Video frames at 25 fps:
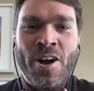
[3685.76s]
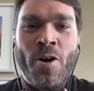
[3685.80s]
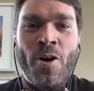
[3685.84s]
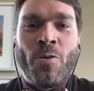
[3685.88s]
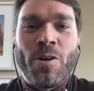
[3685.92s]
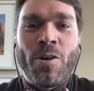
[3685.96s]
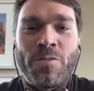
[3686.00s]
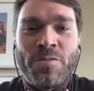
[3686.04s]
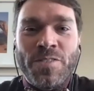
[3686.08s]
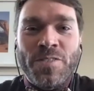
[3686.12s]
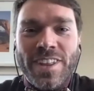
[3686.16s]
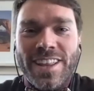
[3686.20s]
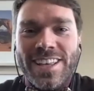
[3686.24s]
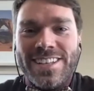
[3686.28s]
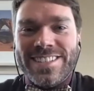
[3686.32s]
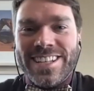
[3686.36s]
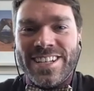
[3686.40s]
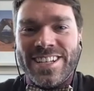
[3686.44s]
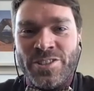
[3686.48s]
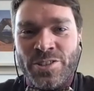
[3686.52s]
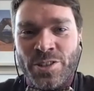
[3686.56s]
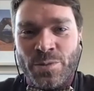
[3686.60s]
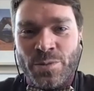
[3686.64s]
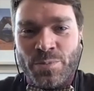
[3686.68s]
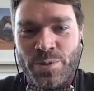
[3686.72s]
Well, fellas, I
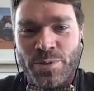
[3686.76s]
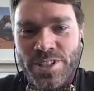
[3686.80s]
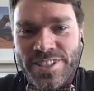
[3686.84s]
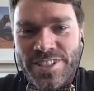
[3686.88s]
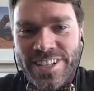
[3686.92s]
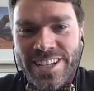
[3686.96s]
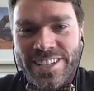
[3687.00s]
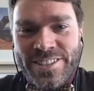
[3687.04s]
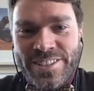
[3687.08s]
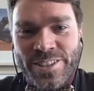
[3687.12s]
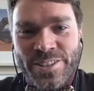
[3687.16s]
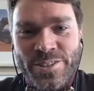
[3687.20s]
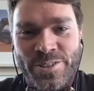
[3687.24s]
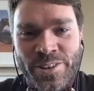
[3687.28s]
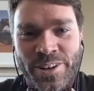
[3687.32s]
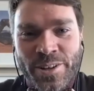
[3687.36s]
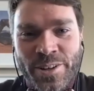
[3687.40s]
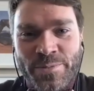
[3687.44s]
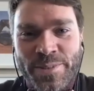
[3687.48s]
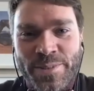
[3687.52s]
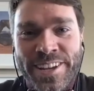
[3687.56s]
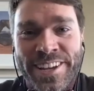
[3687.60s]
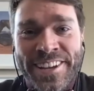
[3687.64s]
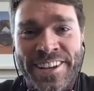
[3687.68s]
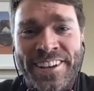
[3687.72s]
sure appreciate you joining
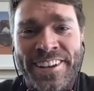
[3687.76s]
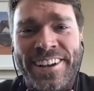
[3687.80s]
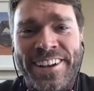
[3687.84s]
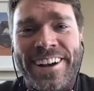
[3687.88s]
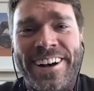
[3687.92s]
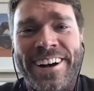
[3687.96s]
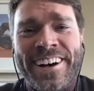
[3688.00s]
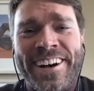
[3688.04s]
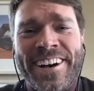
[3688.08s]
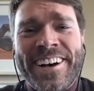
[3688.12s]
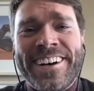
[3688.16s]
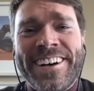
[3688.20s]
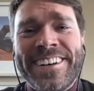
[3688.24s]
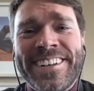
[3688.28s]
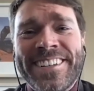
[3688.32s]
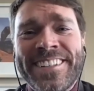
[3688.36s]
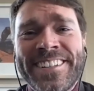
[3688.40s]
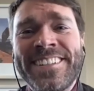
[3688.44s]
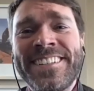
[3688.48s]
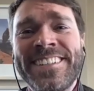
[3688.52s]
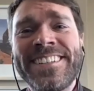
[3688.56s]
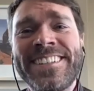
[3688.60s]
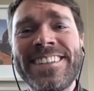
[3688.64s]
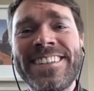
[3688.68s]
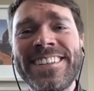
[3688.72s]
me. Uh,
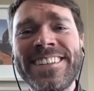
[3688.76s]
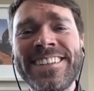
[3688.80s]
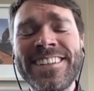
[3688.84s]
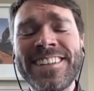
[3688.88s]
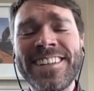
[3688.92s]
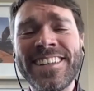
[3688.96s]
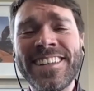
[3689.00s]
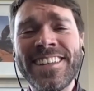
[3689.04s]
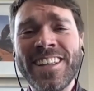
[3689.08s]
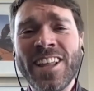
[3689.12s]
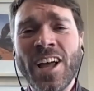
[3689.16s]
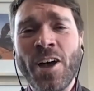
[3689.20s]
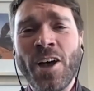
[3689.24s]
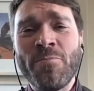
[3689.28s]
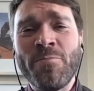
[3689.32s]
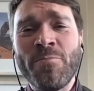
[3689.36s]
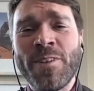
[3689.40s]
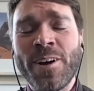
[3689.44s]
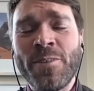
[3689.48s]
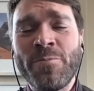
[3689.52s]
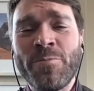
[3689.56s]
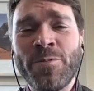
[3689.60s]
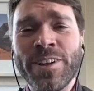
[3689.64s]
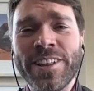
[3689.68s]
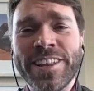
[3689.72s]
I'm,
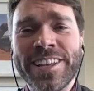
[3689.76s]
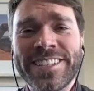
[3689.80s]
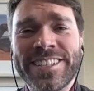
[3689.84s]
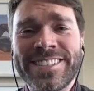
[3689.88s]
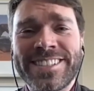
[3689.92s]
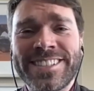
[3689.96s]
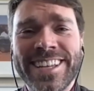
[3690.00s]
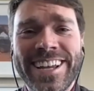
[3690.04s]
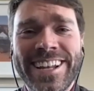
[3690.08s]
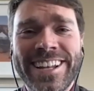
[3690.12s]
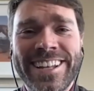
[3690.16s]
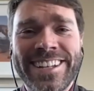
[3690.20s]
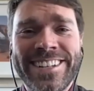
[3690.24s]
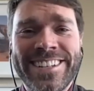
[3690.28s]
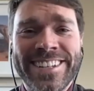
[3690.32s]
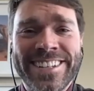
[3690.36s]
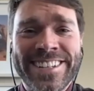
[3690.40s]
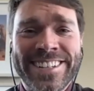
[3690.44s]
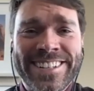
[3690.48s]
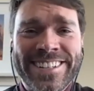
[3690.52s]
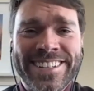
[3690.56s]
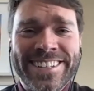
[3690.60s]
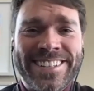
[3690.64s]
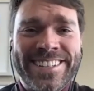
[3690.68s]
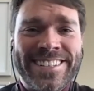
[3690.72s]
I'm really excited
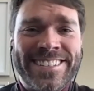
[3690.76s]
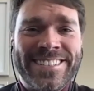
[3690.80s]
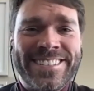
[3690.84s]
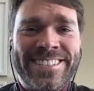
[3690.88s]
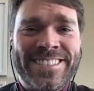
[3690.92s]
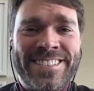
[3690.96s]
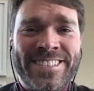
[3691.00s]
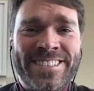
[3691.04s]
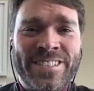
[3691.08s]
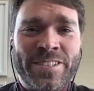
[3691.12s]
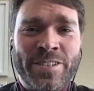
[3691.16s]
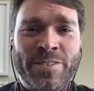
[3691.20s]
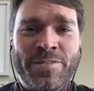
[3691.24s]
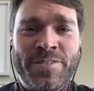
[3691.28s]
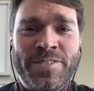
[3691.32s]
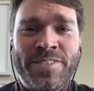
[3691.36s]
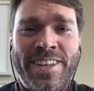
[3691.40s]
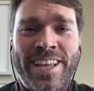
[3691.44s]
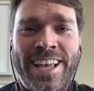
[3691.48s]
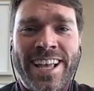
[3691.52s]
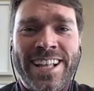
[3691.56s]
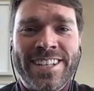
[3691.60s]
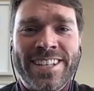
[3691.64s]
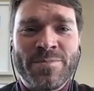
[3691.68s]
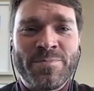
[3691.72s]
to to have
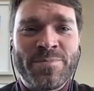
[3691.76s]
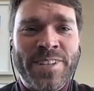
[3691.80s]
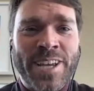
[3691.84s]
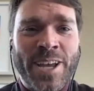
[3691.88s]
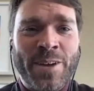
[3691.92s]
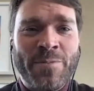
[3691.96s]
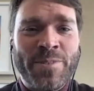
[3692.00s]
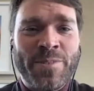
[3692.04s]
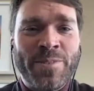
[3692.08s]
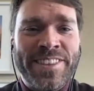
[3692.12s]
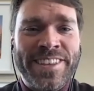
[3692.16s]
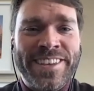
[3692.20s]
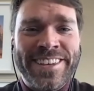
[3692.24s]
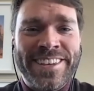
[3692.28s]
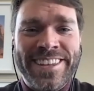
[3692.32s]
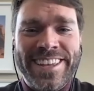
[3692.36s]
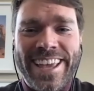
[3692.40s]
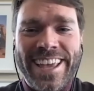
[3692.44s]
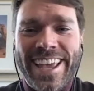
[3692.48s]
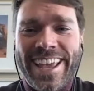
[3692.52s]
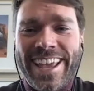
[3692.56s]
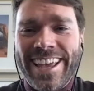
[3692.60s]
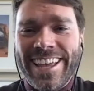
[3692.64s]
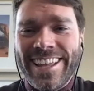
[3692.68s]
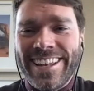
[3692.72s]
had some time with you
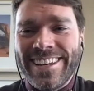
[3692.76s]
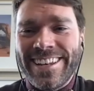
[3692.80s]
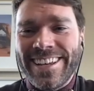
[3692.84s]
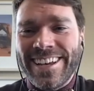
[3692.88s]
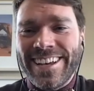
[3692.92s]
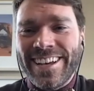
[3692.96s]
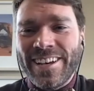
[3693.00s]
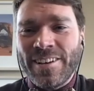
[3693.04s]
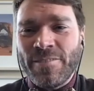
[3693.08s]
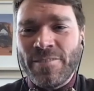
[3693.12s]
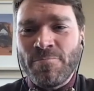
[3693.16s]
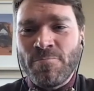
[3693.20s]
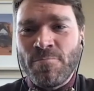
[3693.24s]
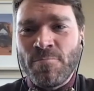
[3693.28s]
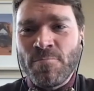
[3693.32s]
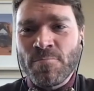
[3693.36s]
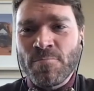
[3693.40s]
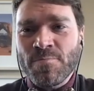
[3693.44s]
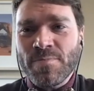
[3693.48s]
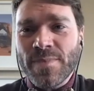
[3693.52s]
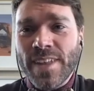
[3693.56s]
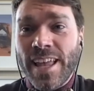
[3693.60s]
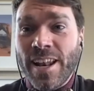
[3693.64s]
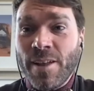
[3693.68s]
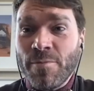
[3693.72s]
and. Uh,
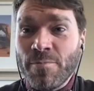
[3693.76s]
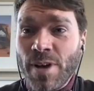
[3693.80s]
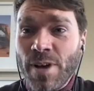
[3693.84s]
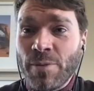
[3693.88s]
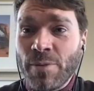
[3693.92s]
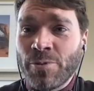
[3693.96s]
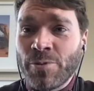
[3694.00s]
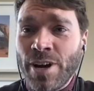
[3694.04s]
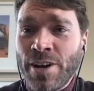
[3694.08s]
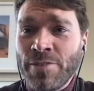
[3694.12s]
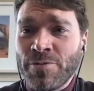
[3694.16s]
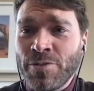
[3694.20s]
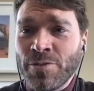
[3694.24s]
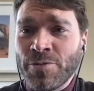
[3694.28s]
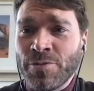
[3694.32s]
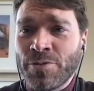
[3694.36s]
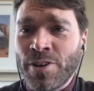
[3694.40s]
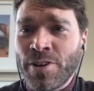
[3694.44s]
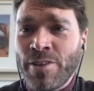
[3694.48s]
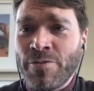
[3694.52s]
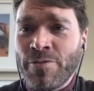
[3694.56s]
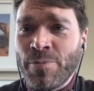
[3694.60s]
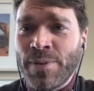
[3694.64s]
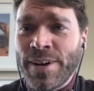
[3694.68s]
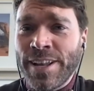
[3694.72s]
and I'm, I'm grateful for
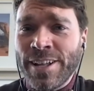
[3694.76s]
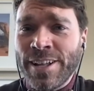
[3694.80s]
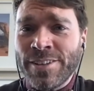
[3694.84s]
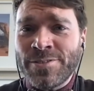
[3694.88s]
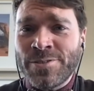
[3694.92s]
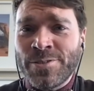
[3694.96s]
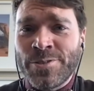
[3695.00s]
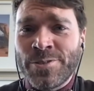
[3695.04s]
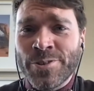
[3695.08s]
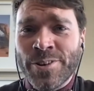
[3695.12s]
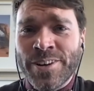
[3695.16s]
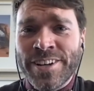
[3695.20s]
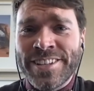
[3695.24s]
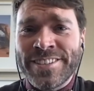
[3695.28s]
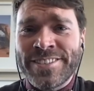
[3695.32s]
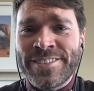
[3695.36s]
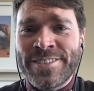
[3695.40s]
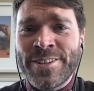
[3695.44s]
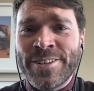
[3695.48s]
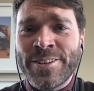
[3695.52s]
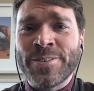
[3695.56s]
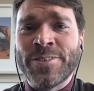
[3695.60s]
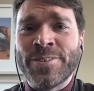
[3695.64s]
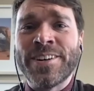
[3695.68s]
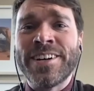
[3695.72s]
everybody else who joined us
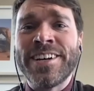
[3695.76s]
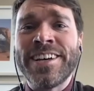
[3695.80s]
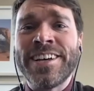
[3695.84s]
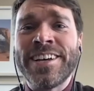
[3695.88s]
too.